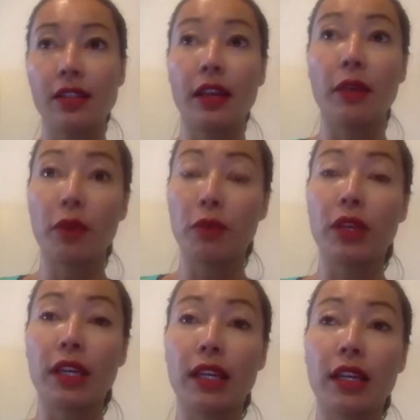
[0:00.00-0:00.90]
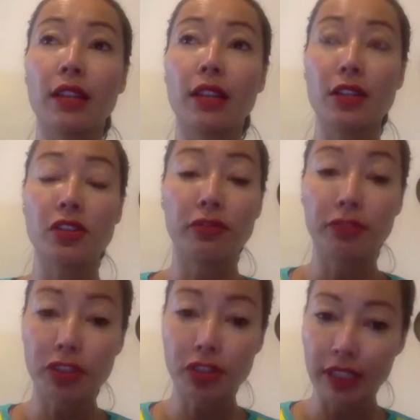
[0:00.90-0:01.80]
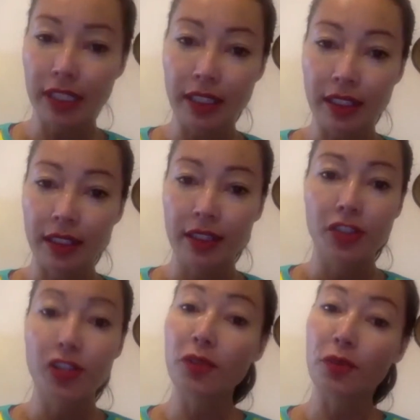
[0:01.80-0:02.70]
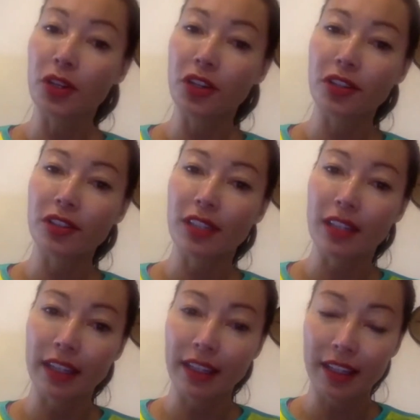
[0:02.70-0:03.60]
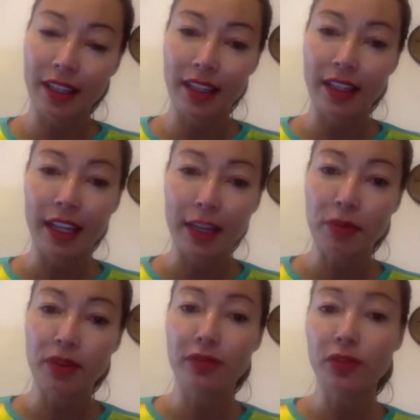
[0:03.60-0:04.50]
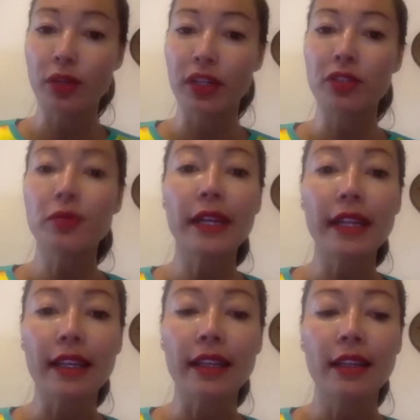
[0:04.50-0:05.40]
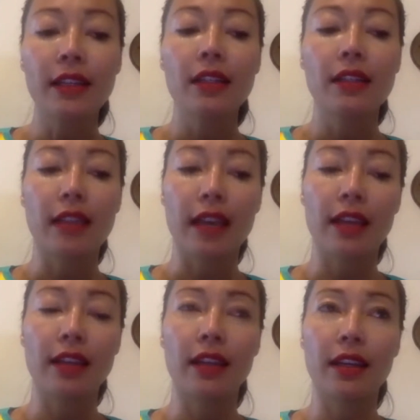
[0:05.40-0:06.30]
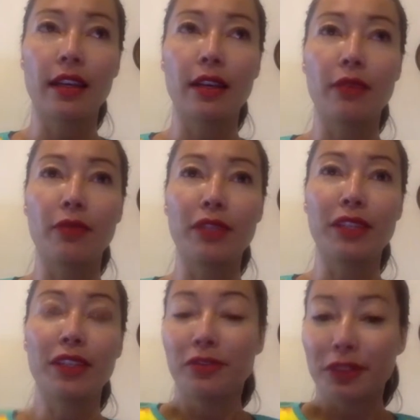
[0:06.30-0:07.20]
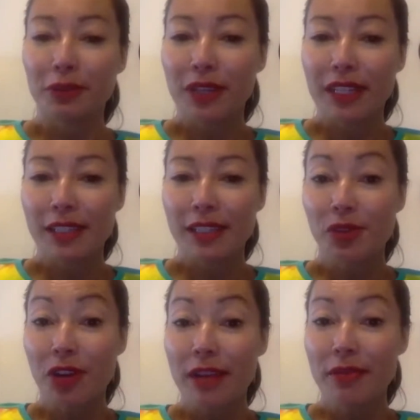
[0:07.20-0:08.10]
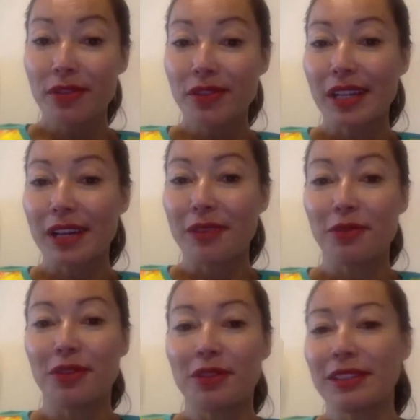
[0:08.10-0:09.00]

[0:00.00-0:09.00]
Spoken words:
that when we launch officially to the world in April of 2020, then we hopefully will get subscribers that will